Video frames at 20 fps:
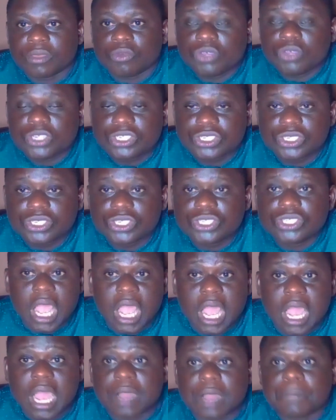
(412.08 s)
which
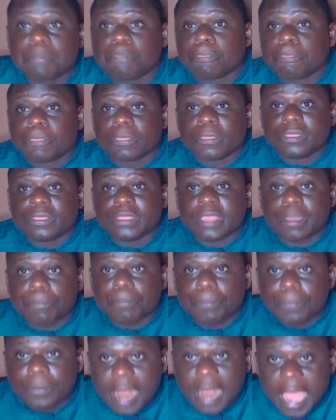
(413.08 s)
are the
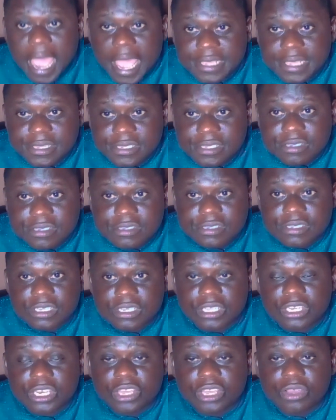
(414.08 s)
prices
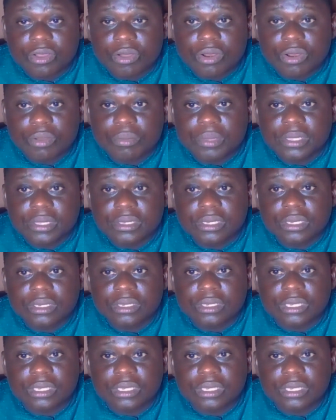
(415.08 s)
in the economy,